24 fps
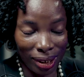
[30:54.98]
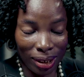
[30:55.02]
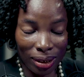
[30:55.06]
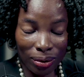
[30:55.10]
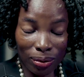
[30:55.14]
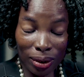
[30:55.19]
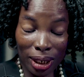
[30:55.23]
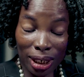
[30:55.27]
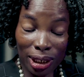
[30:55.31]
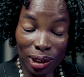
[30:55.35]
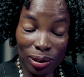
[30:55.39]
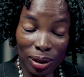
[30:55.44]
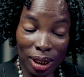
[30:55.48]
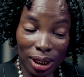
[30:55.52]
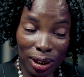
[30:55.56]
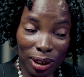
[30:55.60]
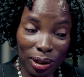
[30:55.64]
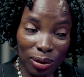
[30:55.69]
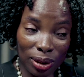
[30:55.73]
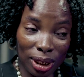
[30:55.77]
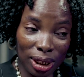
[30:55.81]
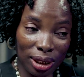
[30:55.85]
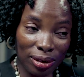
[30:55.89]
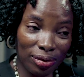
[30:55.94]
We're in
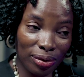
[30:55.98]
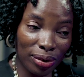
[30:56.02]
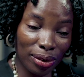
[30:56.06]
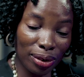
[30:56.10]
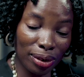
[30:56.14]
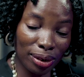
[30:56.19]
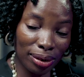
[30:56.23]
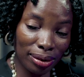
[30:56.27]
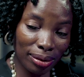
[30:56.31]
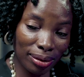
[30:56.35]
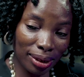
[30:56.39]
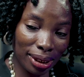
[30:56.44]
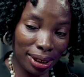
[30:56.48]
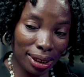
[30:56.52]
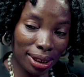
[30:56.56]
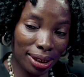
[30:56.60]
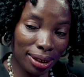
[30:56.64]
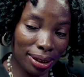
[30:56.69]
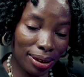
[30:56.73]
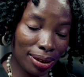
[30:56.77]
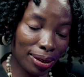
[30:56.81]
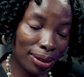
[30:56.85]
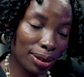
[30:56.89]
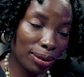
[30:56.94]
2024,
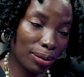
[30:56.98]
6 years